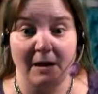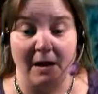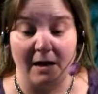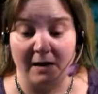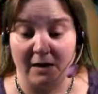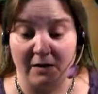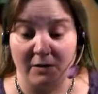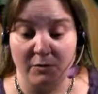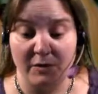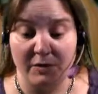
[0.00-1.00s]
And I
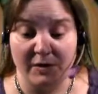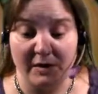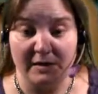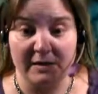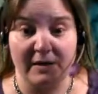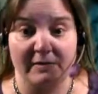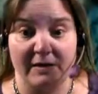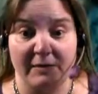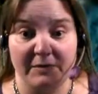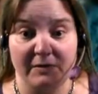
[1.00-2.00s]
hope you guys have an
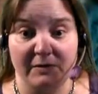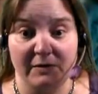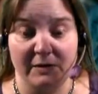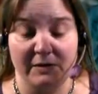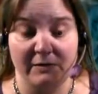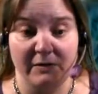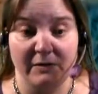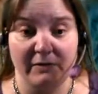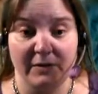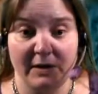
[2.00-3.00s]
absolutely
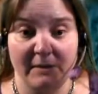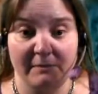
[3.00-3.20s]
wonderful day.